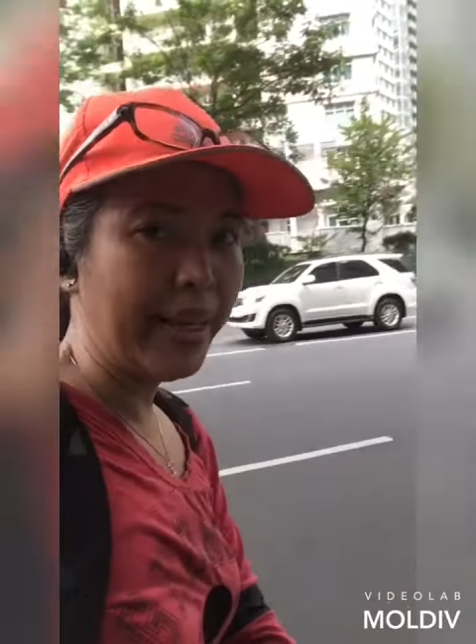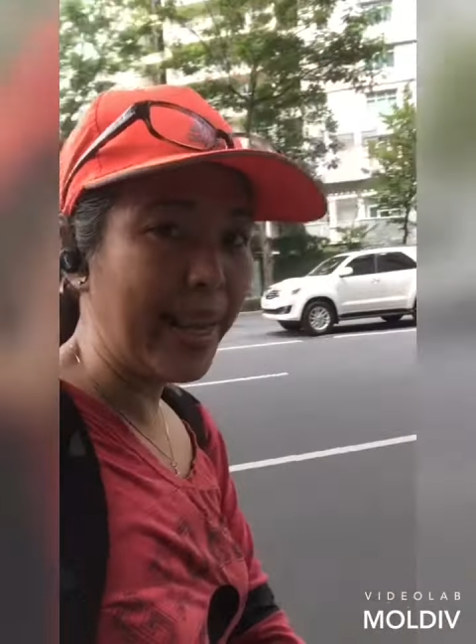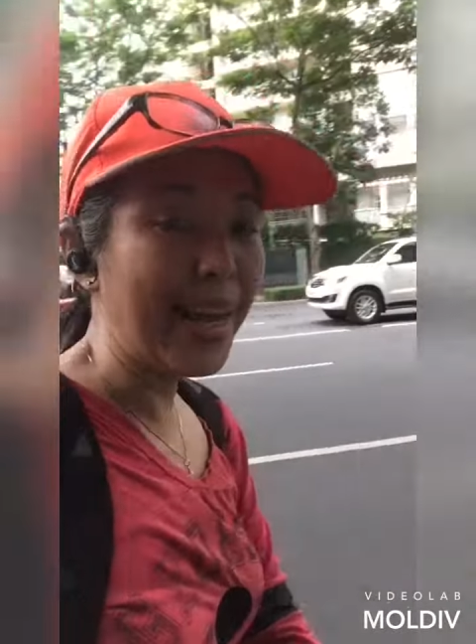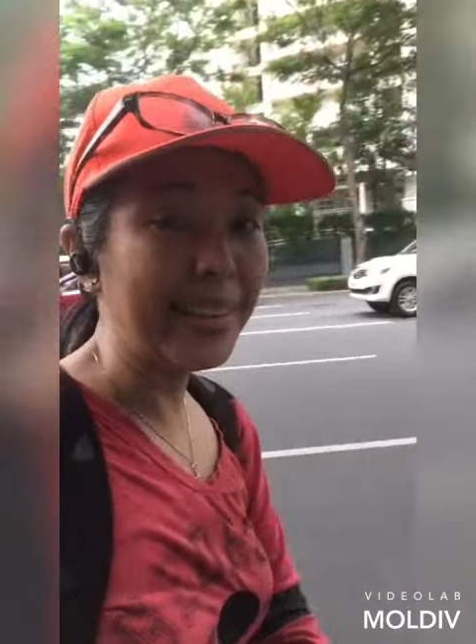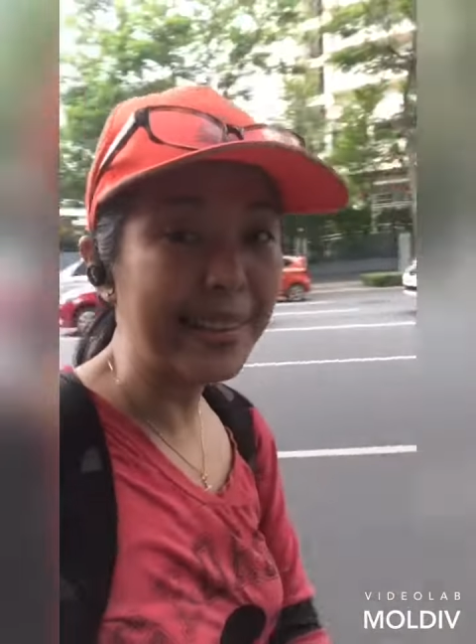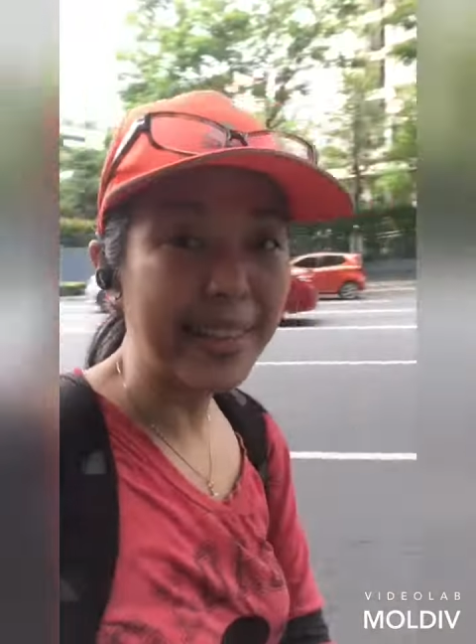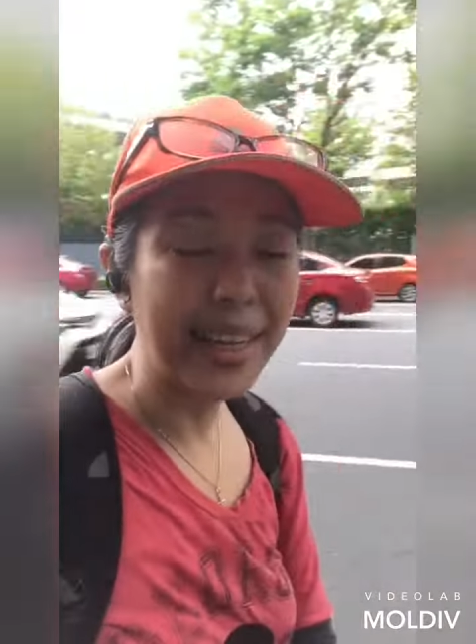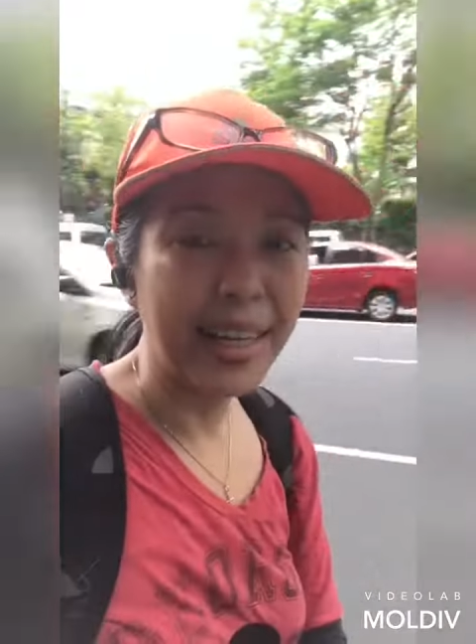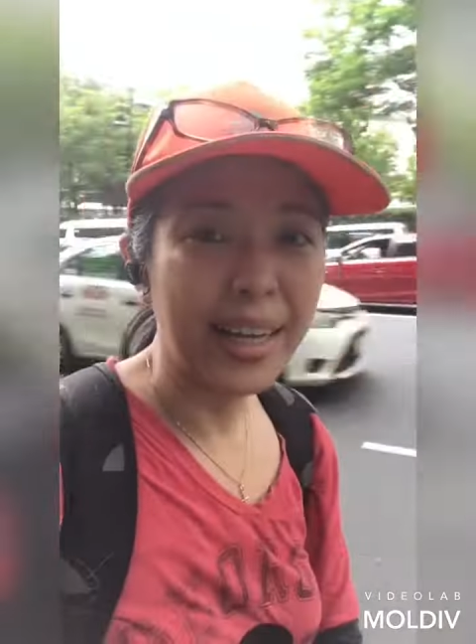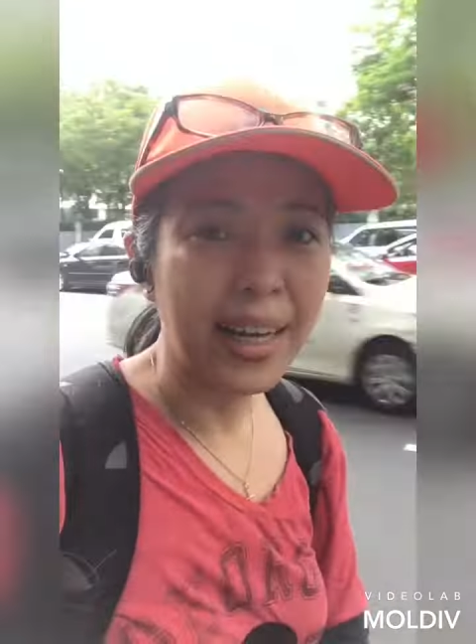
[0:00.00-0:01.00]
yeah,
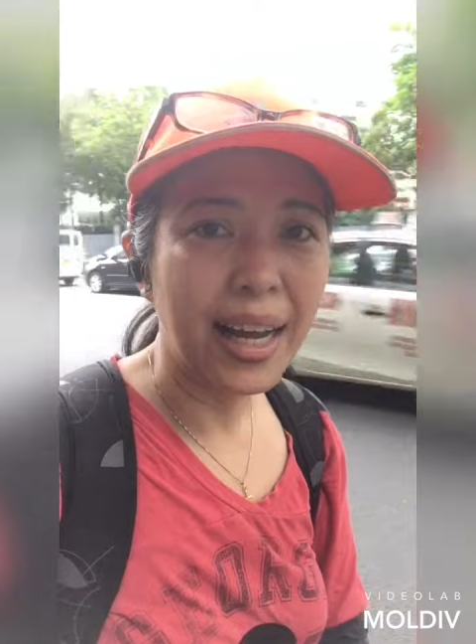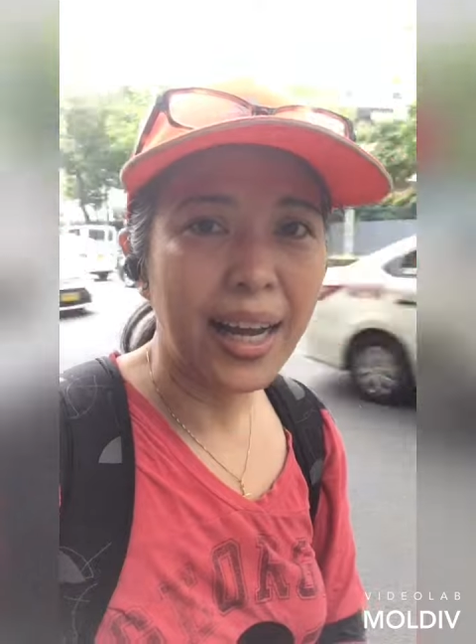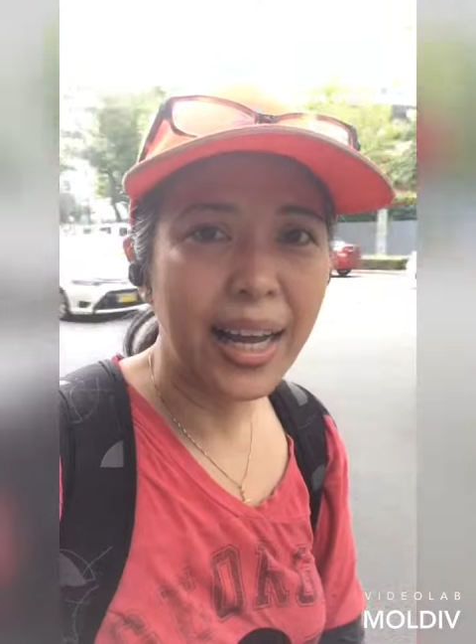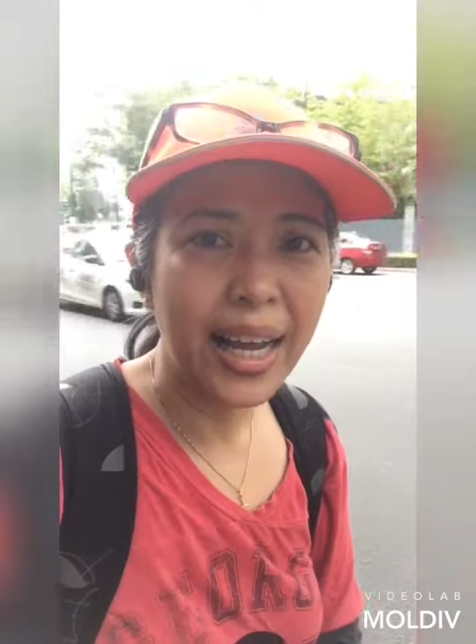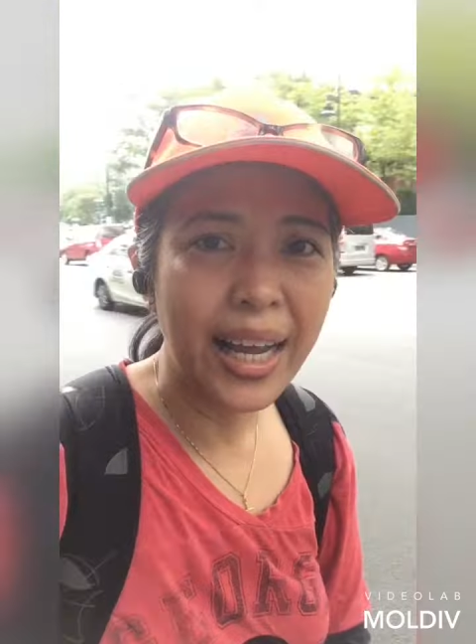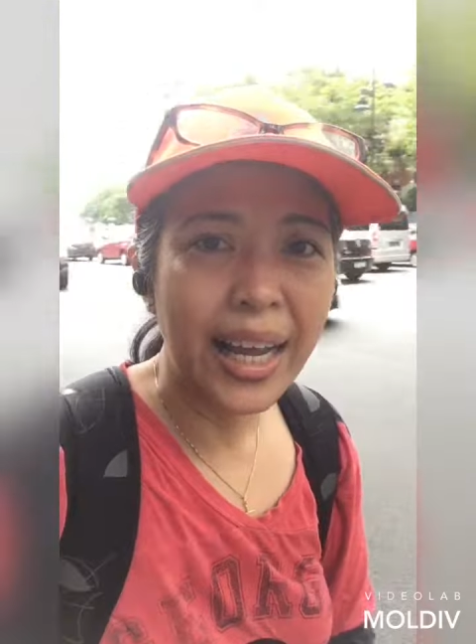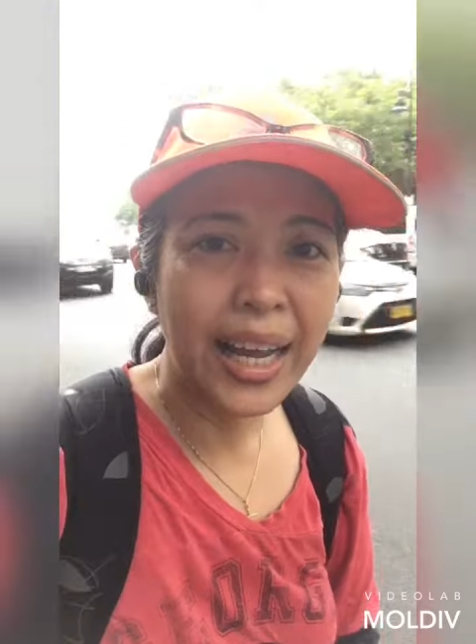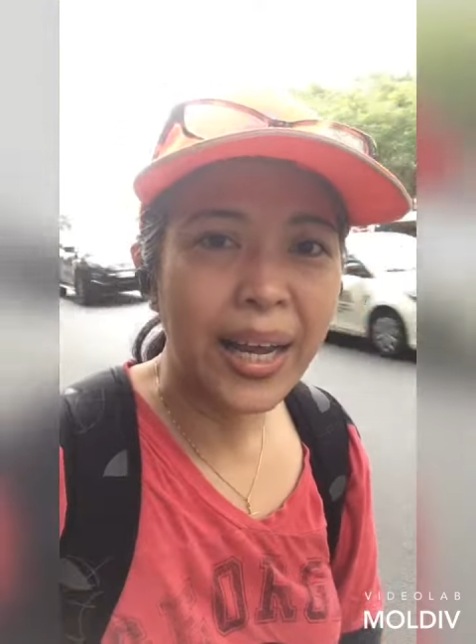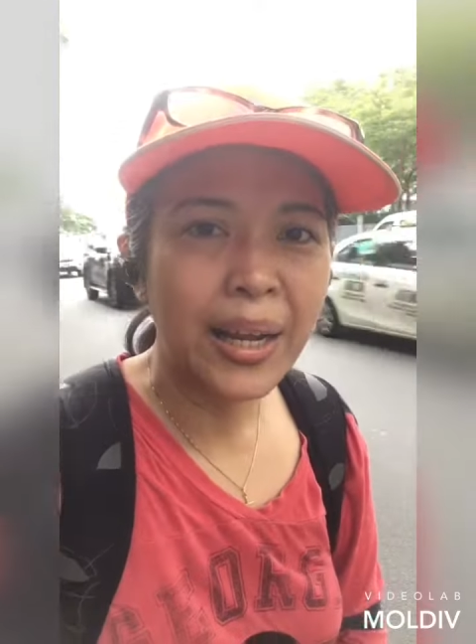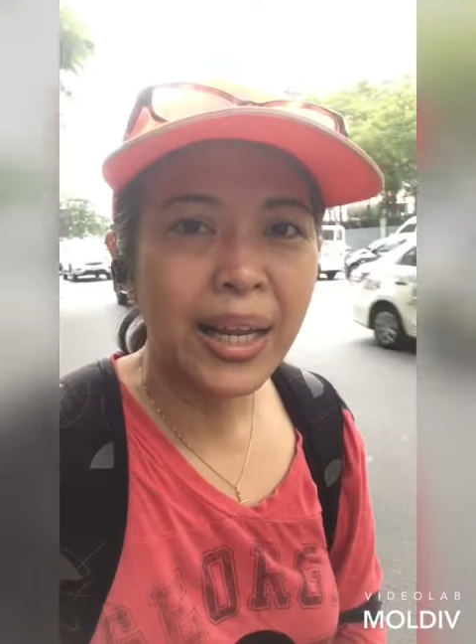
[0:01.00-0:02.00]

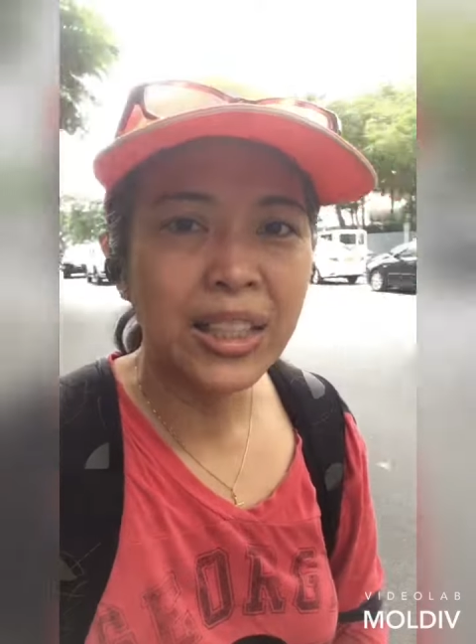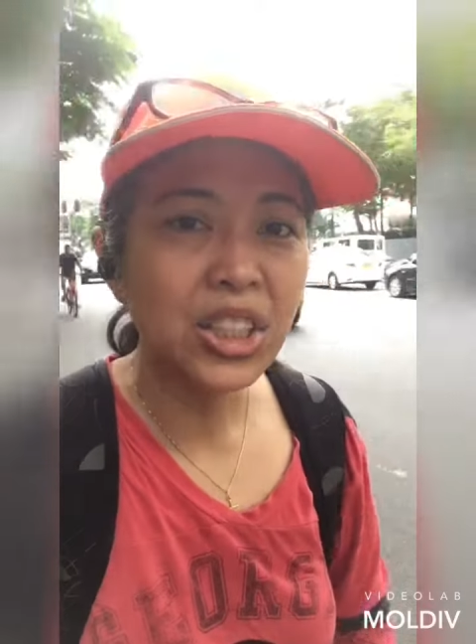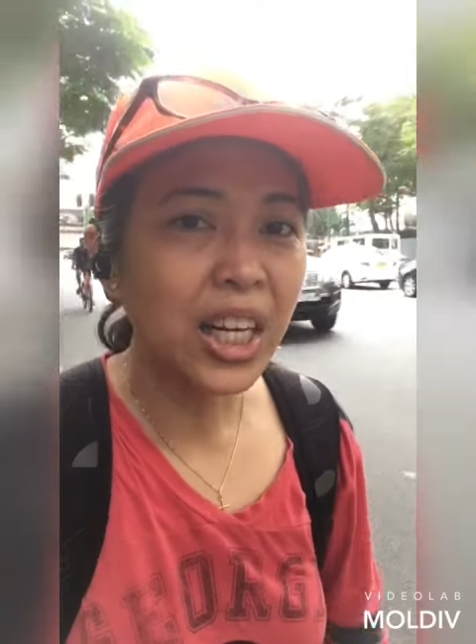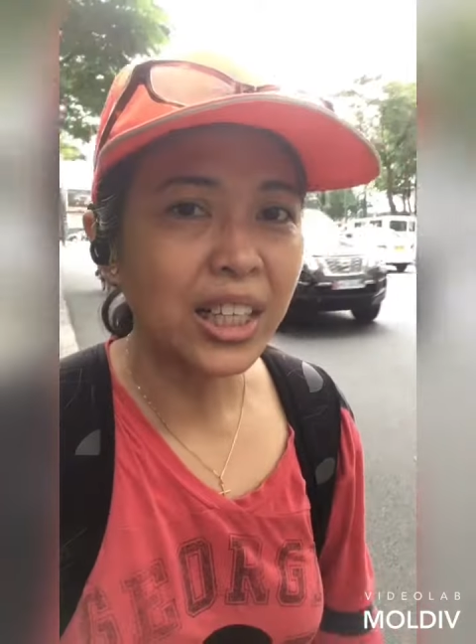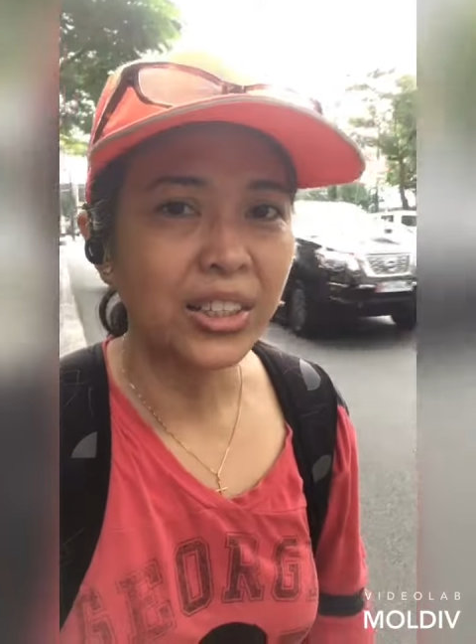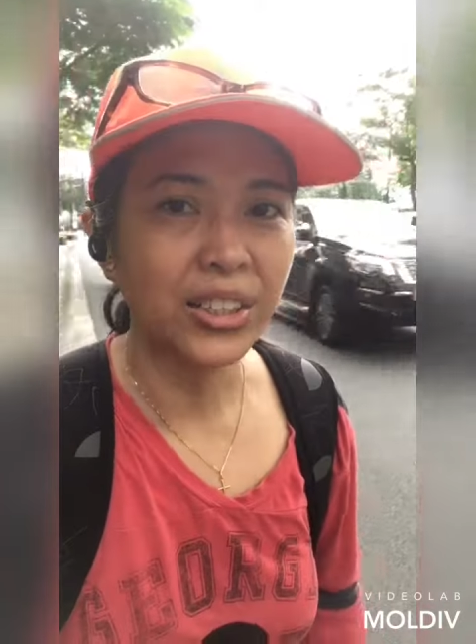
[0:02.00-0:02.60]
I, it's not,